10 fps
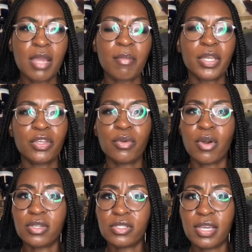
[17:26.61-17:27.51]
But you
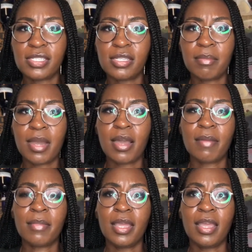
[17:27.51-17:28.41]
also, as the
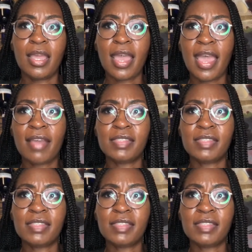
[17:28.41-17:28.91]
mom, have